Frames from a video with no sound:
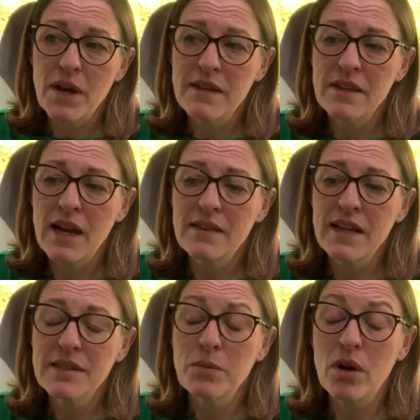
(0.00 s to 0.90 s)
And
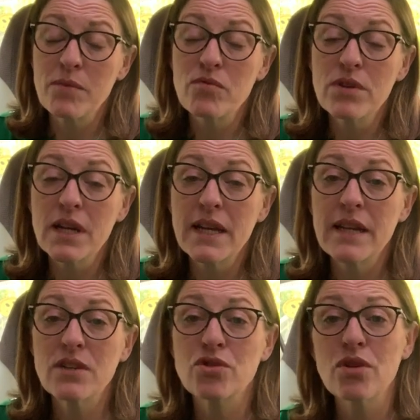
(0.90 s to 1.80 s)
that's what I'm
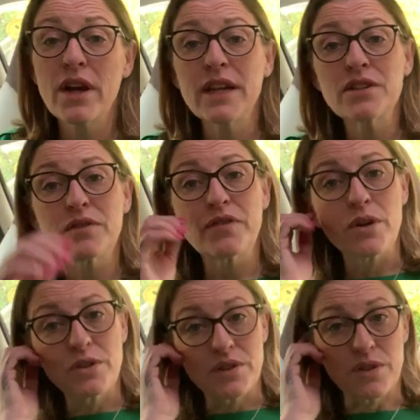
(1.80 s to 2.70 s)
really trying to
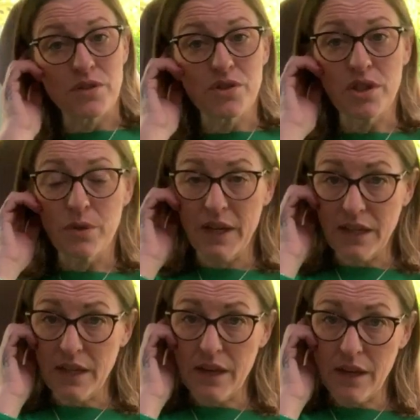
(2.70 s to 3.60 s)
focus on
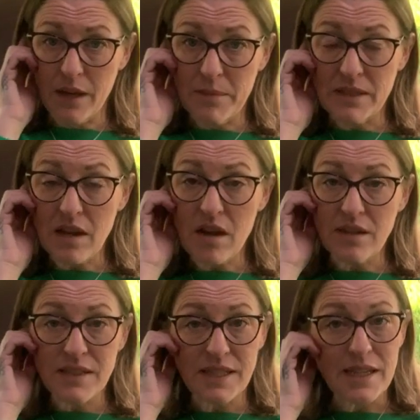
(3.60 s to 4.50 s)
doing, as
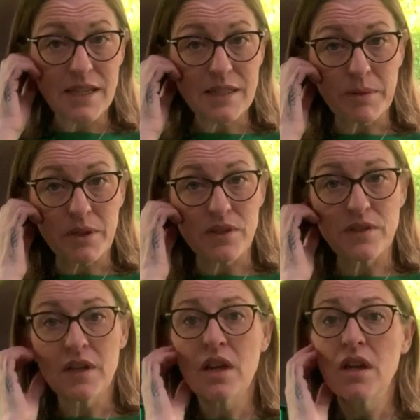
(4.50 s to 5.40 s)
hard as it is,
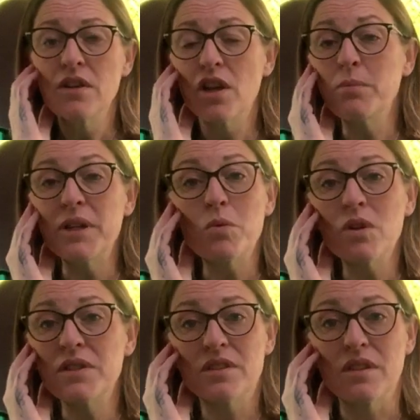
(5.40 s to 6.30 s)
because nobody
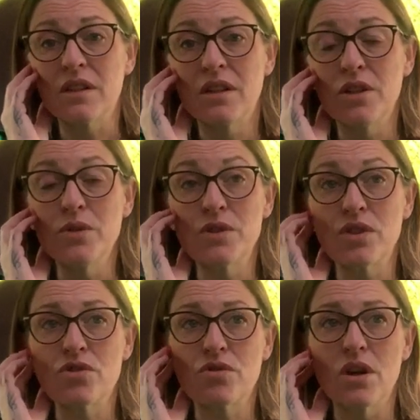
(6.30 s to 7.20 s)
wants to lose
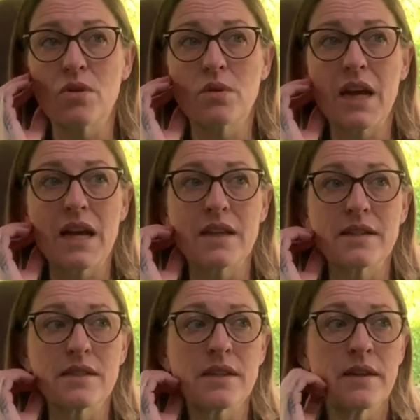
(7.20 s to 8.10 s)
control
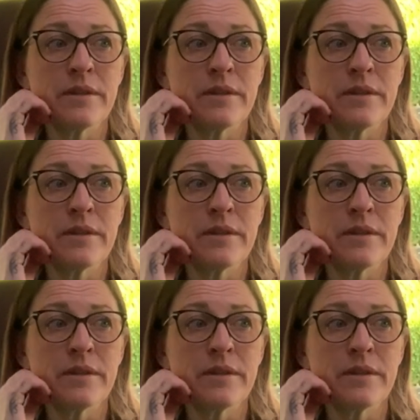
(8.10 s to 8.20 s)
and